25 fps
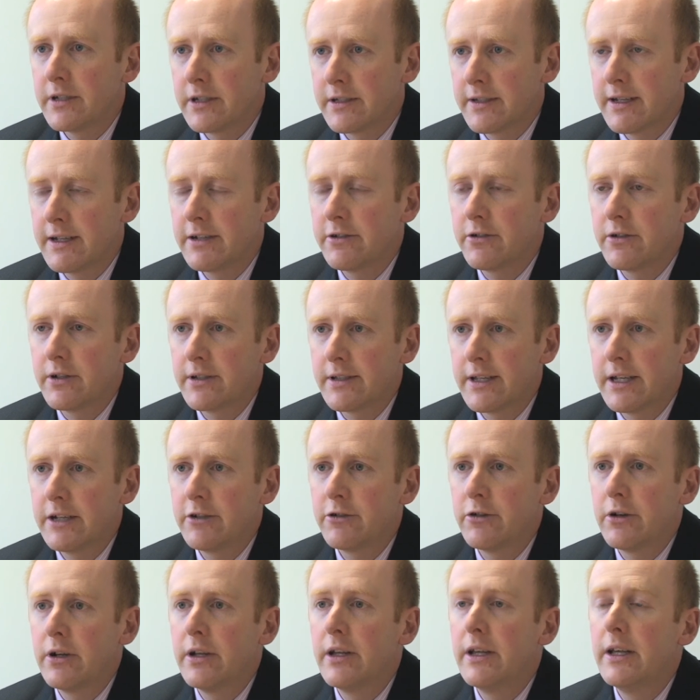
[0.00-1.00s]
etc.,
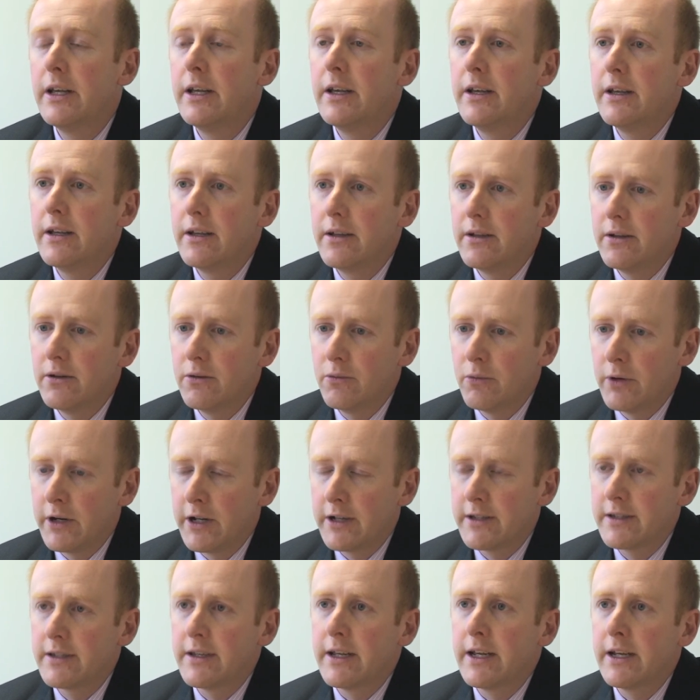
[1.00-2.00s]
etc., we're
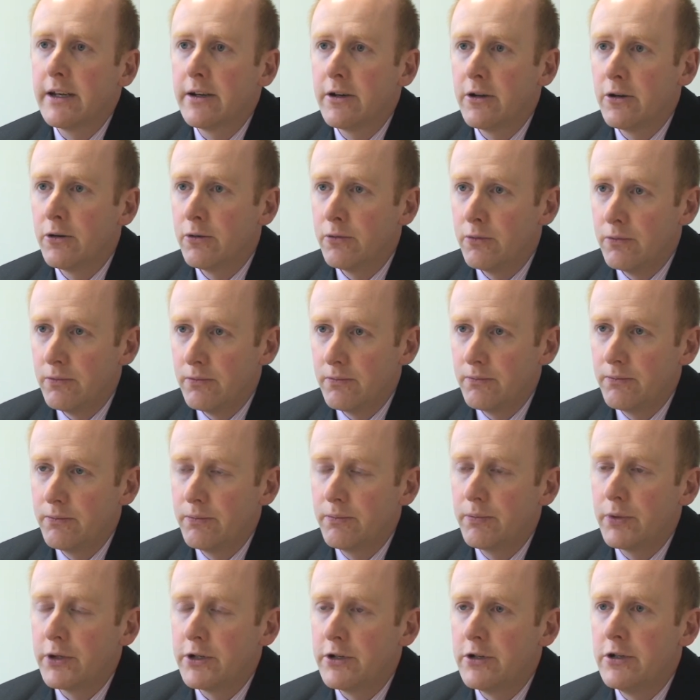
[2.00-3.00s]
not saying no,
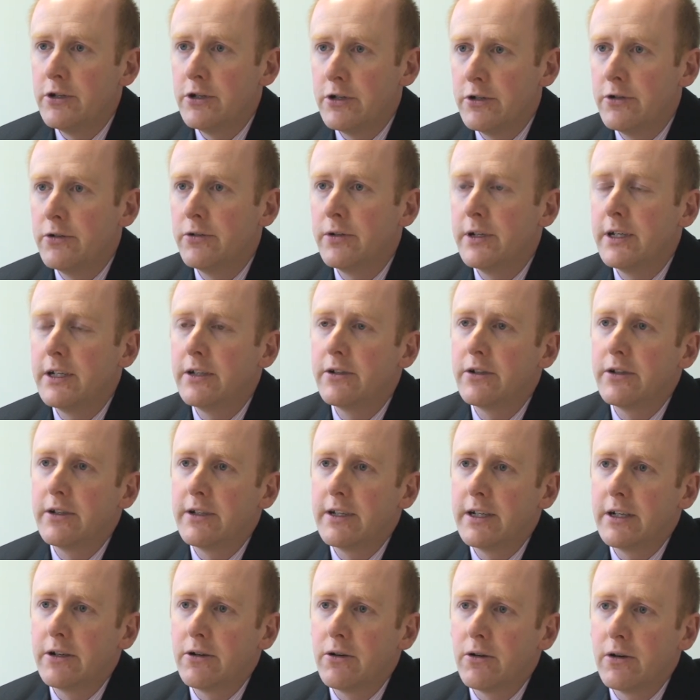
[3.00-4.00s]
but you do need to
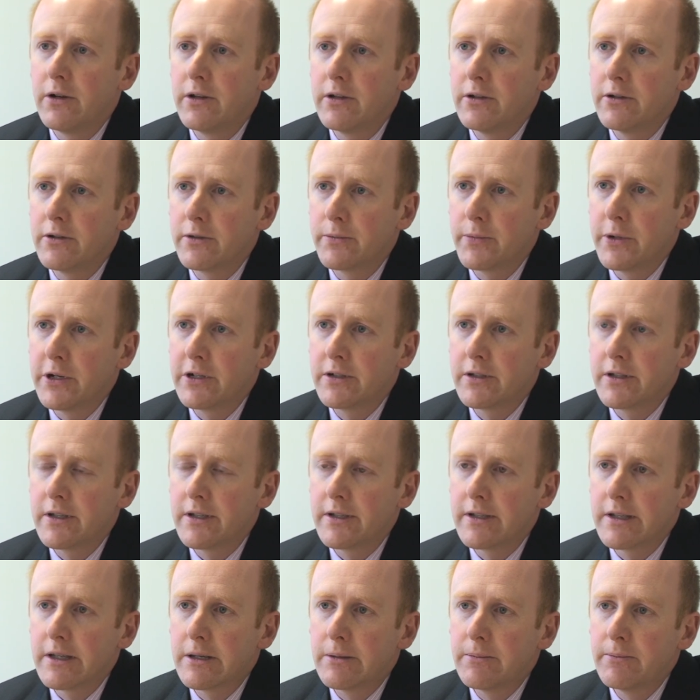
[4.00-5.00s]
tick all of those
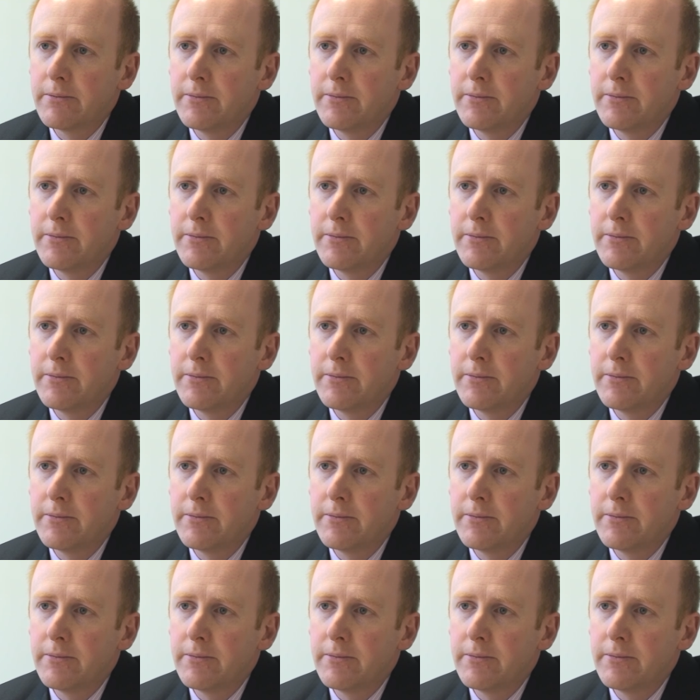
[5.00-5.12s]
boxes.